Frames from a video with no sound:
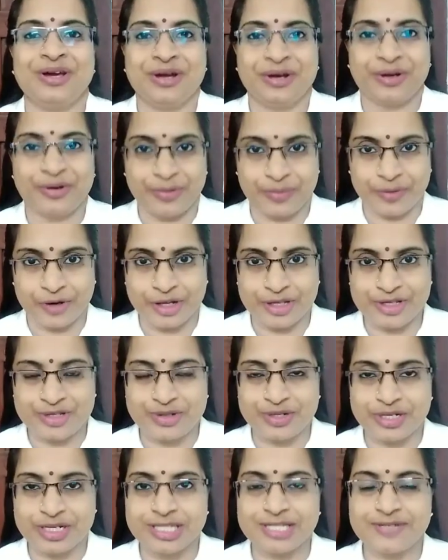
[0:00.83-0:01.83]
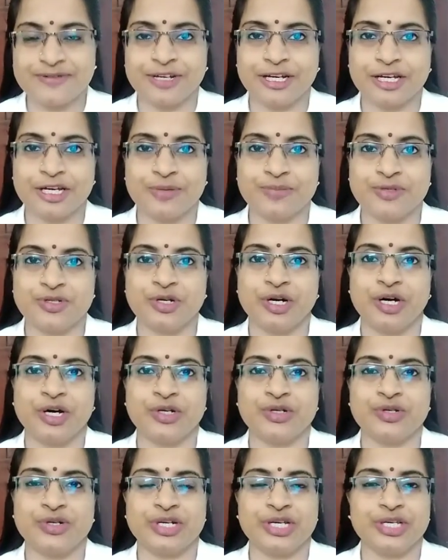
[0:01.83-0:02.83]
Good morning students, welcome to our
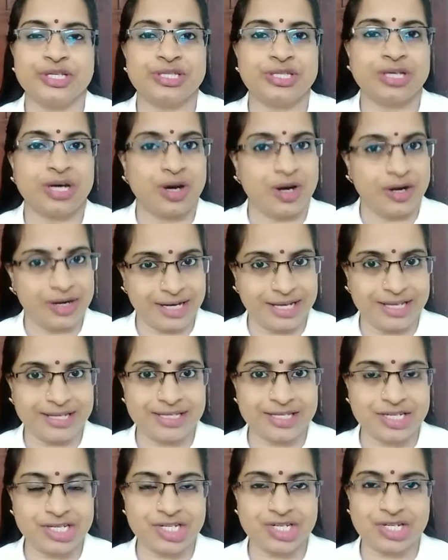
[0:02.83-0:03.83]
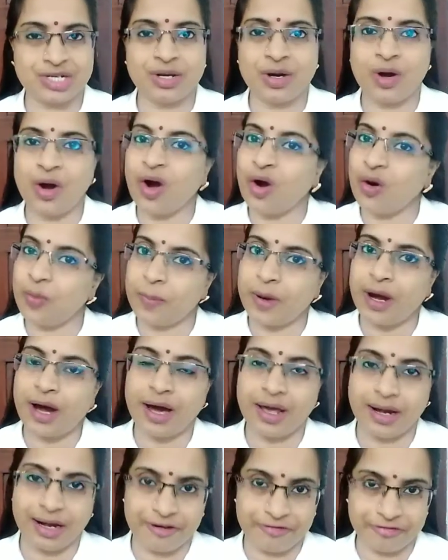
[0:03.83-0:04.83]
today's online session. Hope
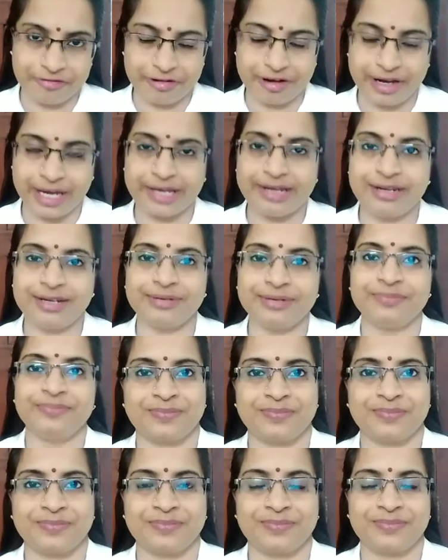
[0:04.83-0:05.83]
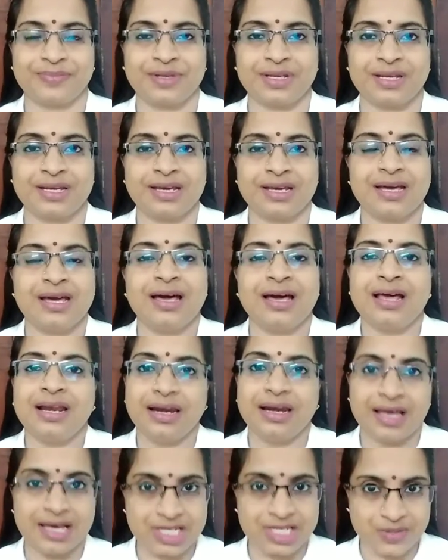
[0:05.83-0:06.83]
all are fine.
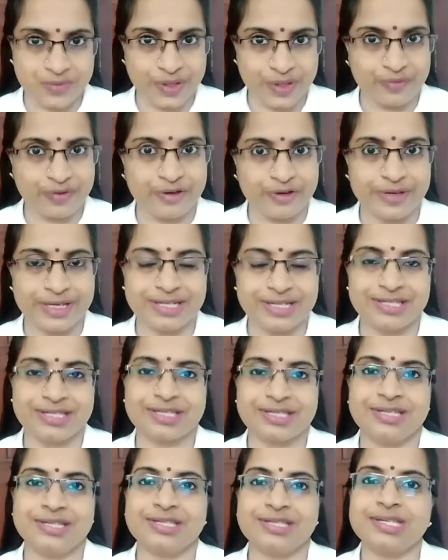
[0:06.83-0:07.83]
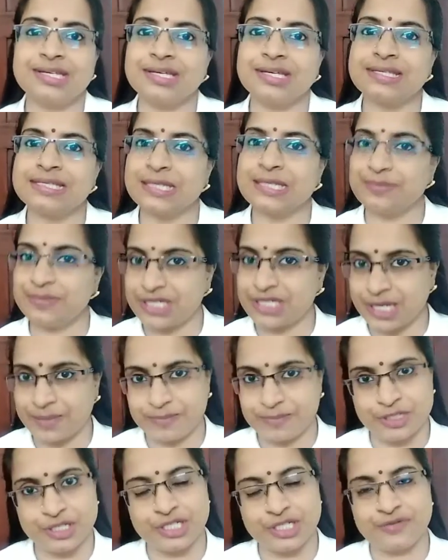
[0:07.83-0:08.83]
Last week we were discussing some
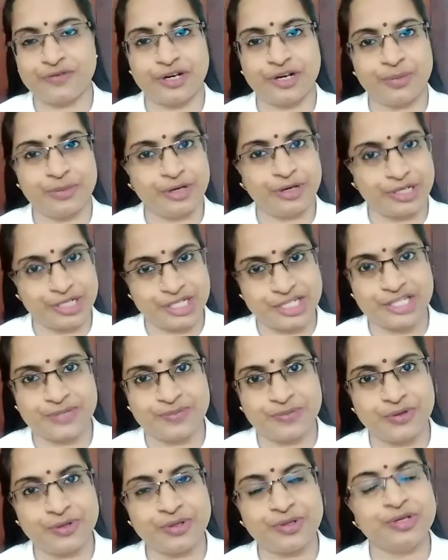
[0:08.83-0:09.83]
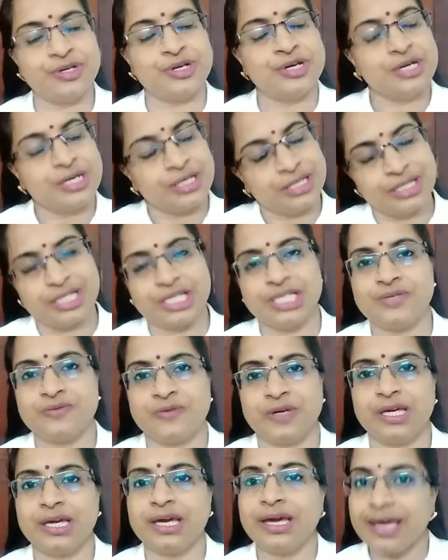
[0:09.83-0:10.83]
chapters from our textbook. This
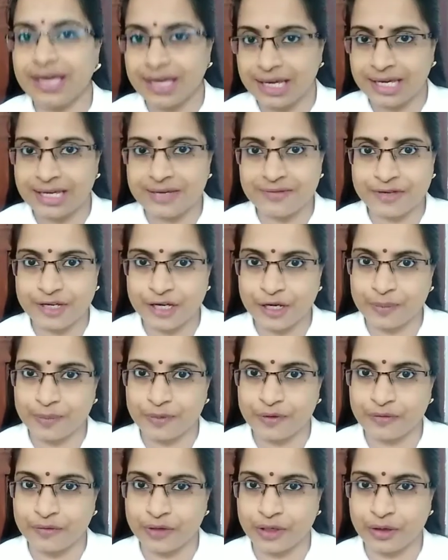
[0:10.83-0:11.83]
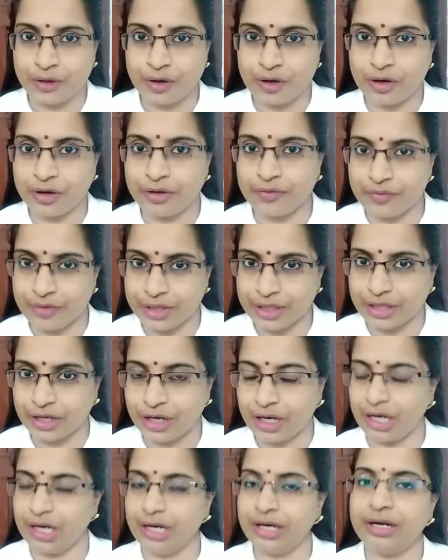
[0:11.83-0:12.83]
week again we are moving on with
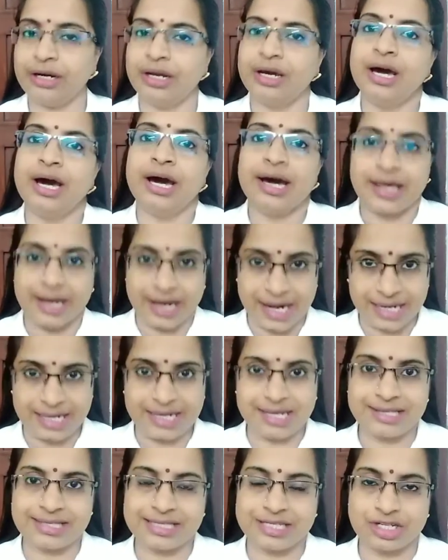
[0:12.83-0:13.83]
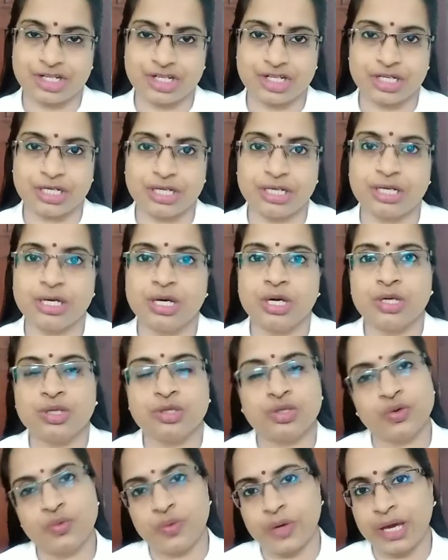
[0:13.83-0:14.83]
our writing session.
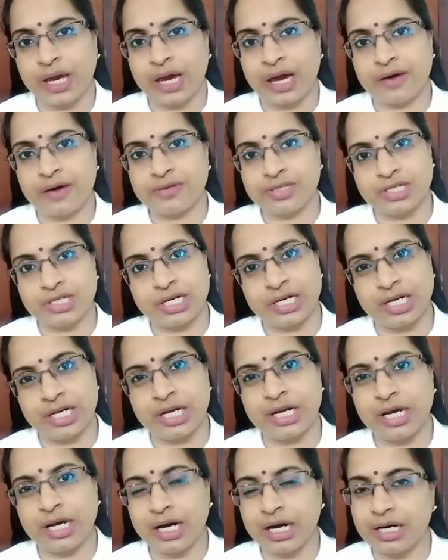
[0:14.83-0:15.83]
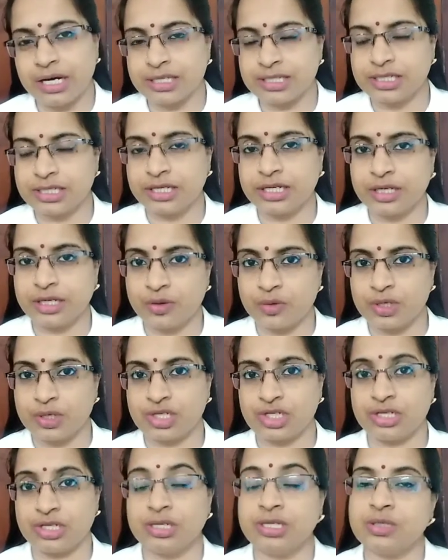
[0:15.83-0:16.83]
So we have studied certain
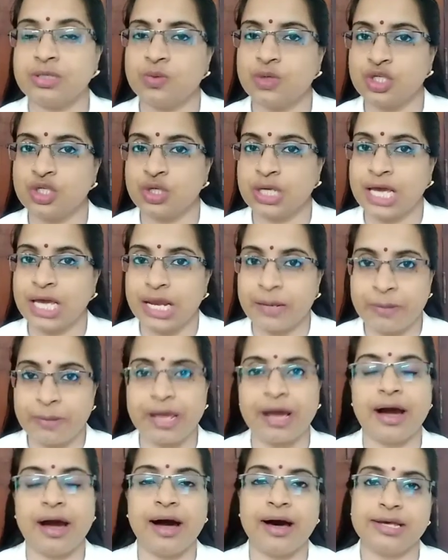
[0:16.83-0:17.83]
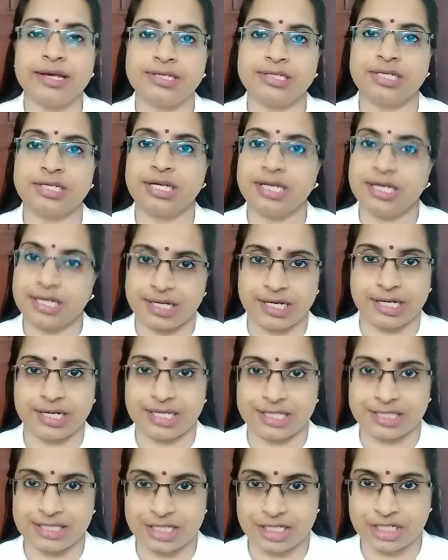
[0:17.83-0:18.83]
questions which can be asked in
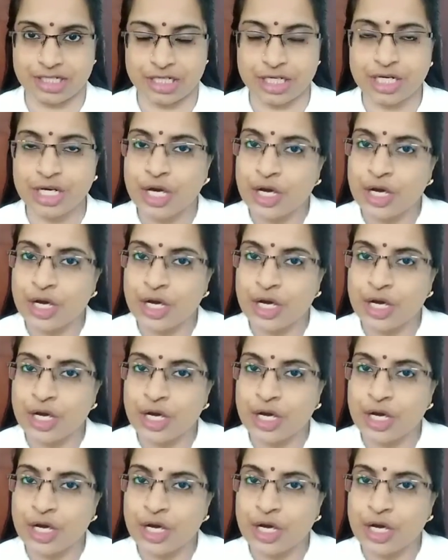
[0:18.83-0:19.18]
writing session.